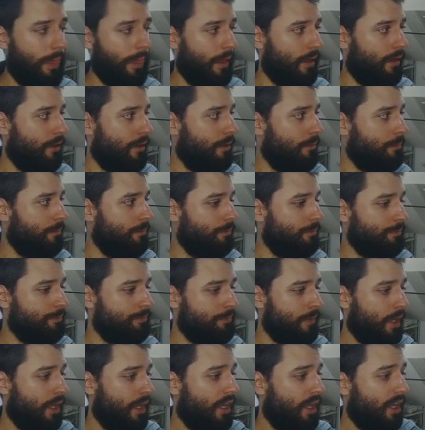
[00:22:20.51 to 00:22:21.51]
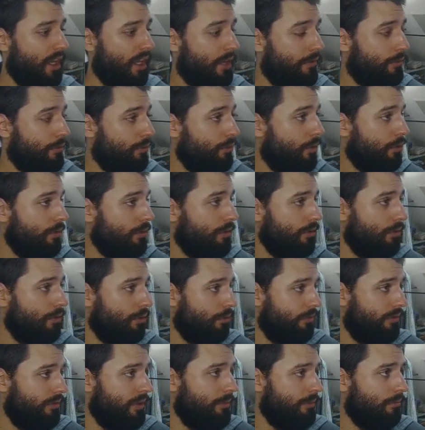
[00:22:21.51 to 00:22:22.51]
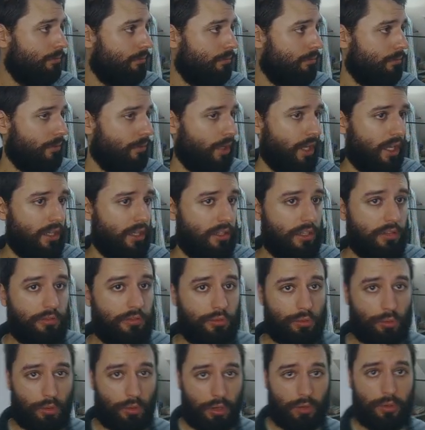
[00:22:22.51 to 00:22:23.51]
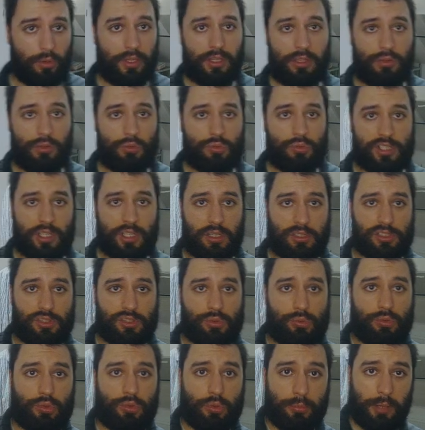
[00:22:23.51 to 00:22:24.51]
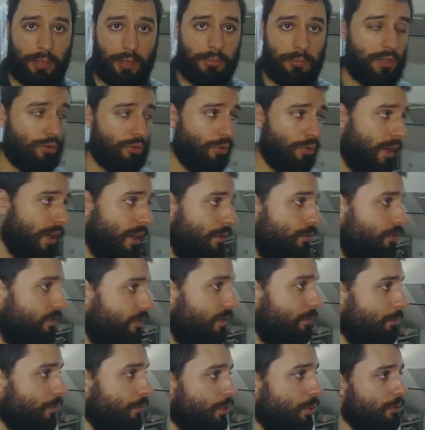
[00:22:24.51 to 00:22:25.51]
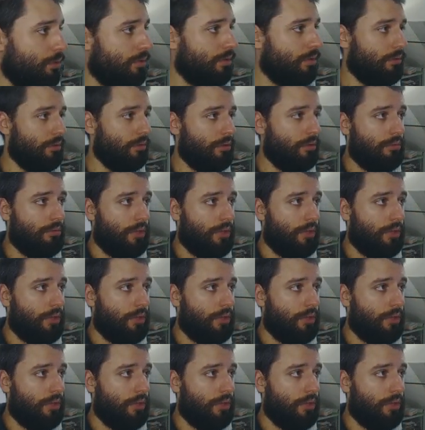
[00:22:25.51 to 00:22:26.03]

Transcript: Um, if you don't know Vim, and if you're already using RStudio, maybe try out Vim mode, you know.